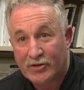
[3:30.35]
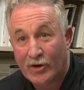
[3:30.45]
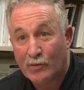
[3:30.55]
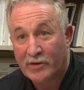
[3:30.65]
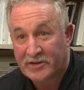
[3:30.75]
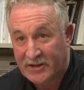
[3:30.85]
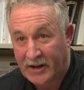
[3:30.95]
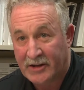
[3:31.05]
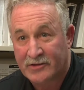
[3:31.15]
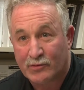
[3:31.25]
with
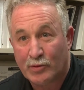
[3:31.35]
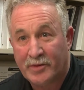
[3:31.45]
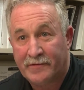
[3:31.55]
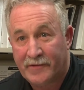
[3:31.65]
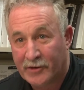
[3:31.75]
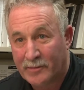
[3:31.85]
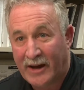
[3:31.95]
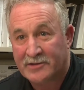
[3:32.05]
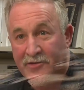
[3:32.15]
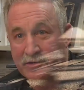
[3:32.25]
Cenex Ruby
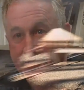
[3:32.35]
Fieldmaster.